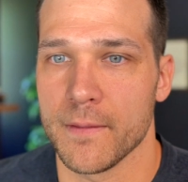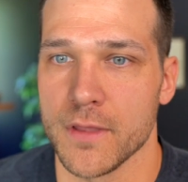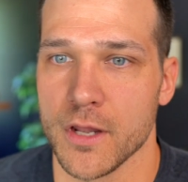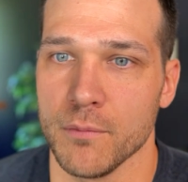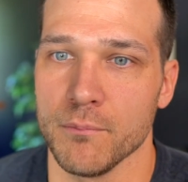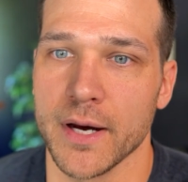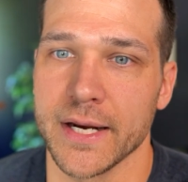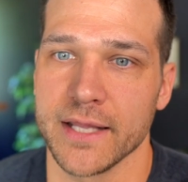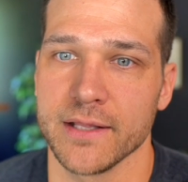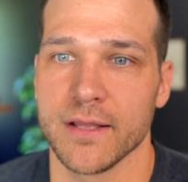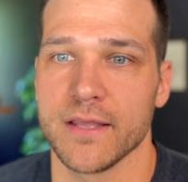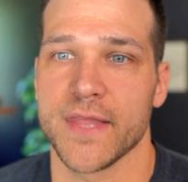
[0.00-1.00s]

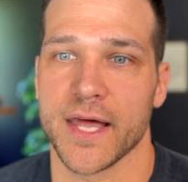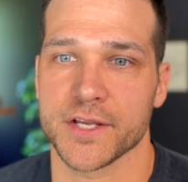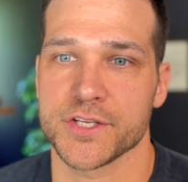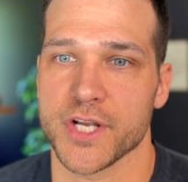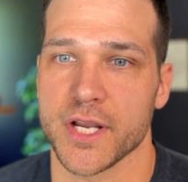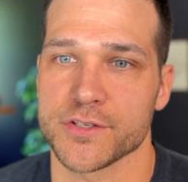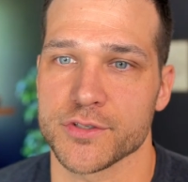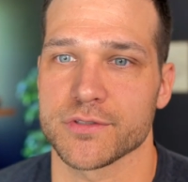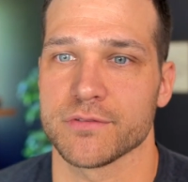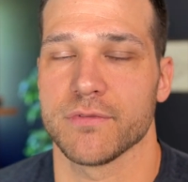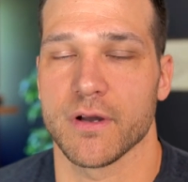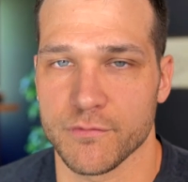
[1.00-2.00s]
money in that exchange. So
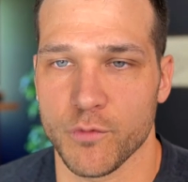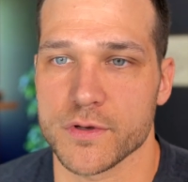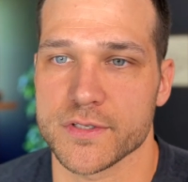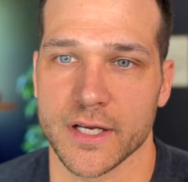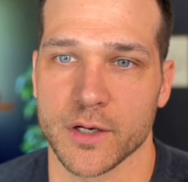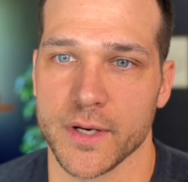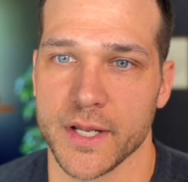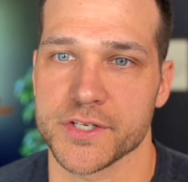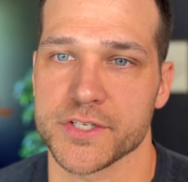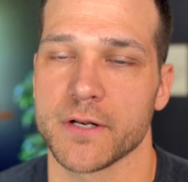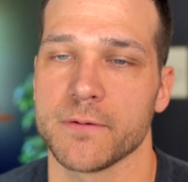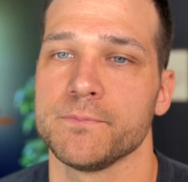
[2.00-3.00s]
it's a forced
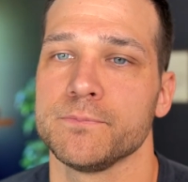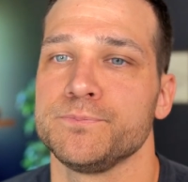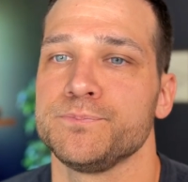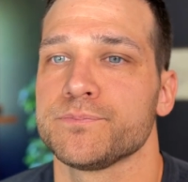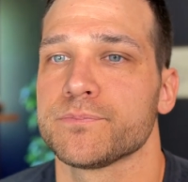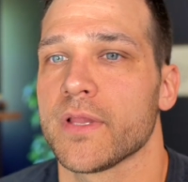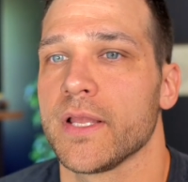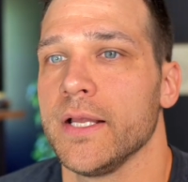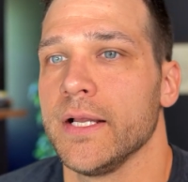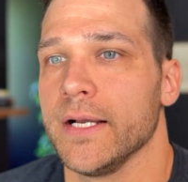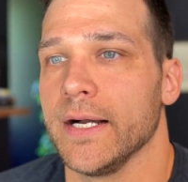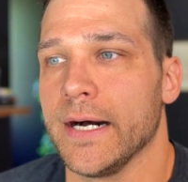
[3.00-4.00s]
liquidation.
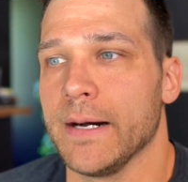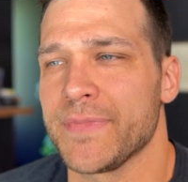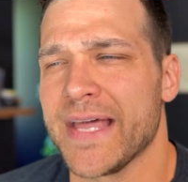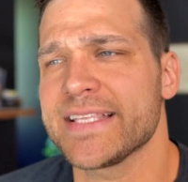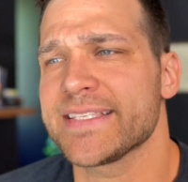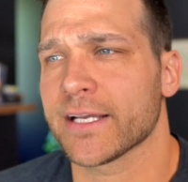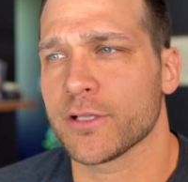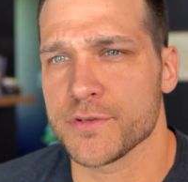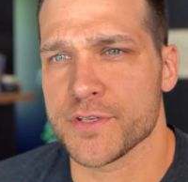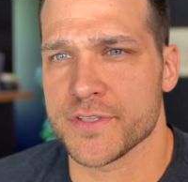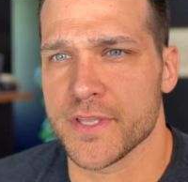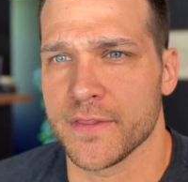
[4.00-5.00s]
That's the
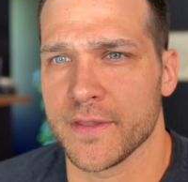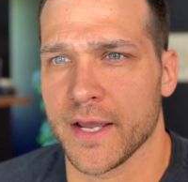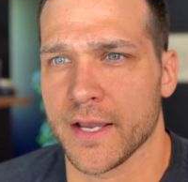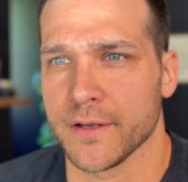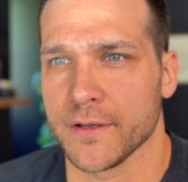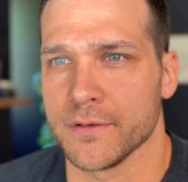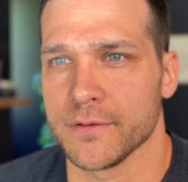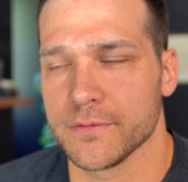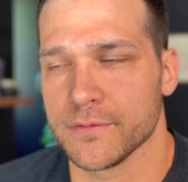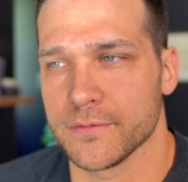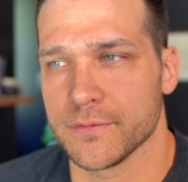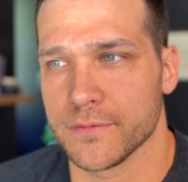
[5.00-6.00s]
closest thing that I
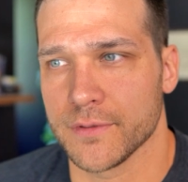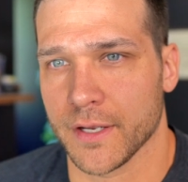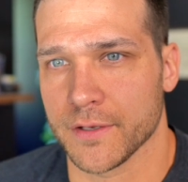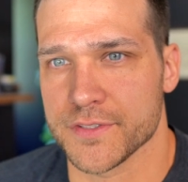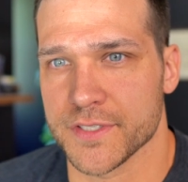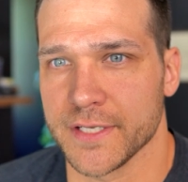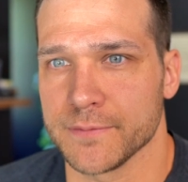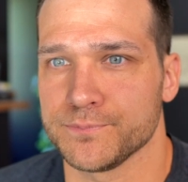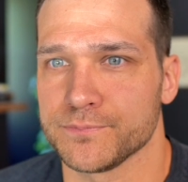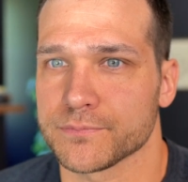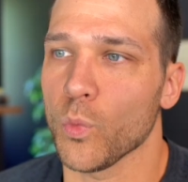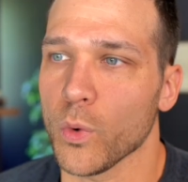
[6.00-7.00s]
could see.
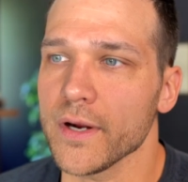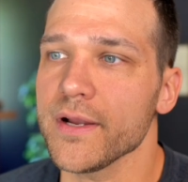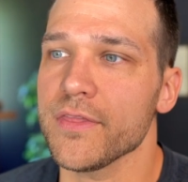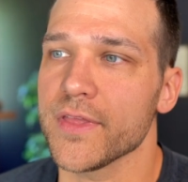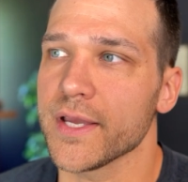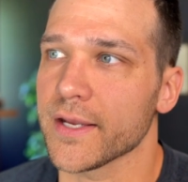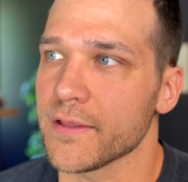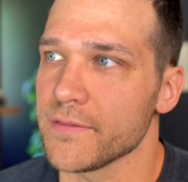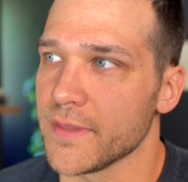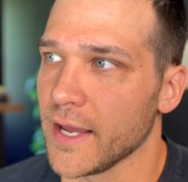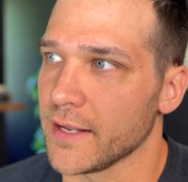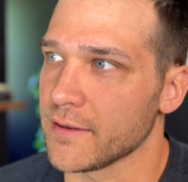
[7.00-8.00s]
Where I think
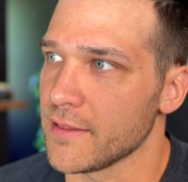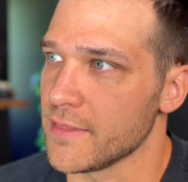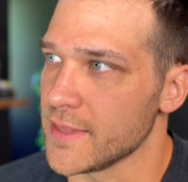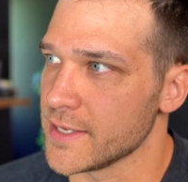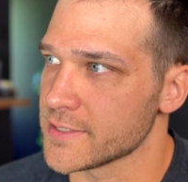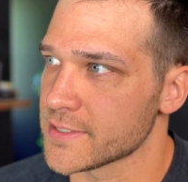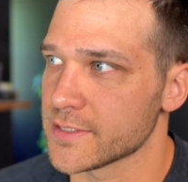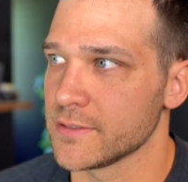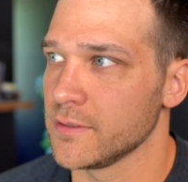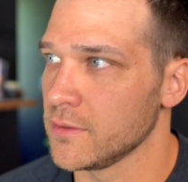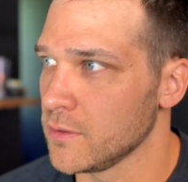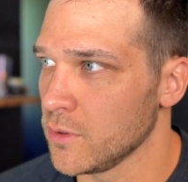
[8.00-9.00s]
that this
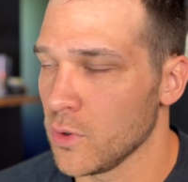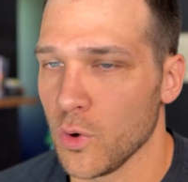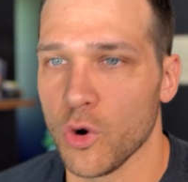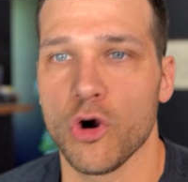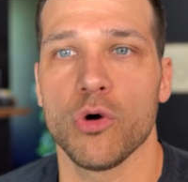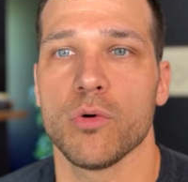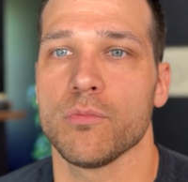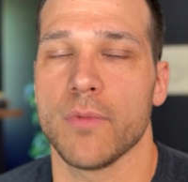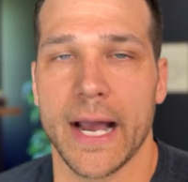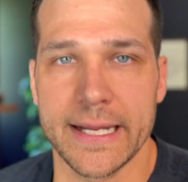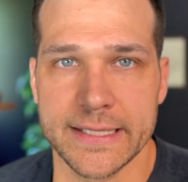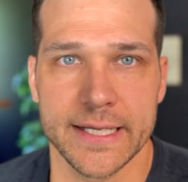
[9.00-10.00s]
whole
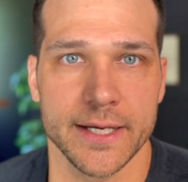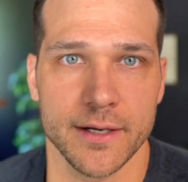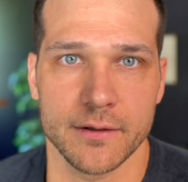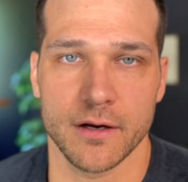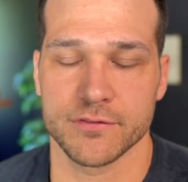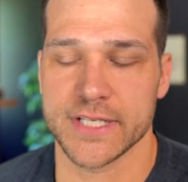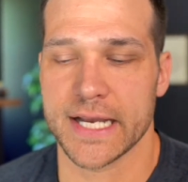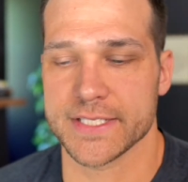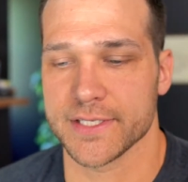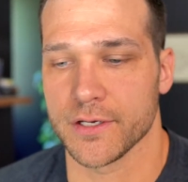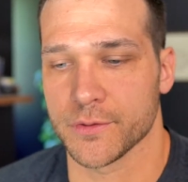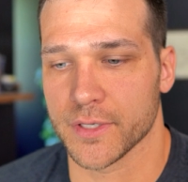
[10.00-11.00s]
idea of
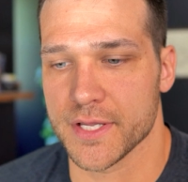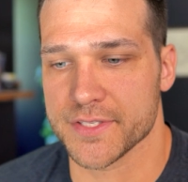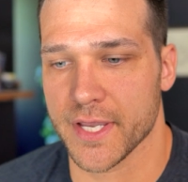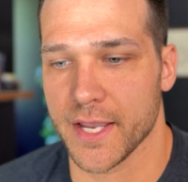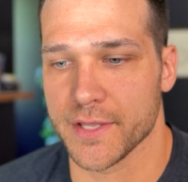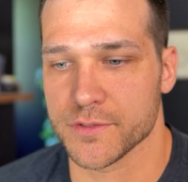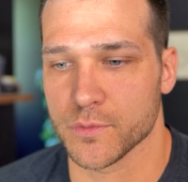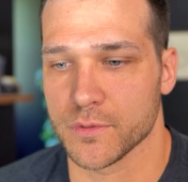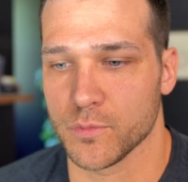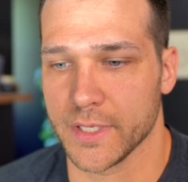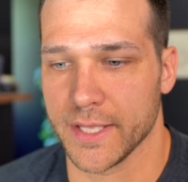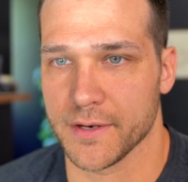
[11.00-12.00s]
taxing unrealized gains
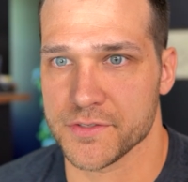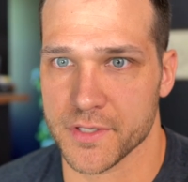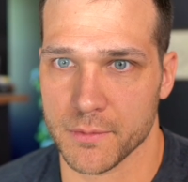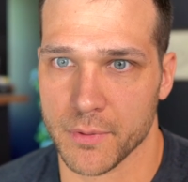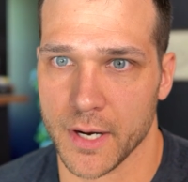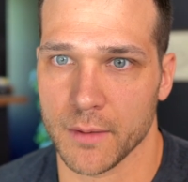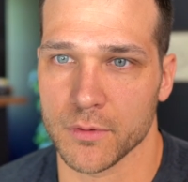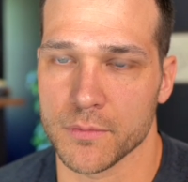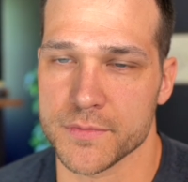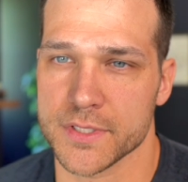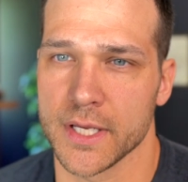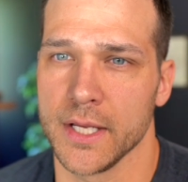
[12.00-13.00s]
would get us into
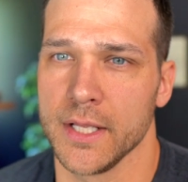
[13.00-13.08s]
problems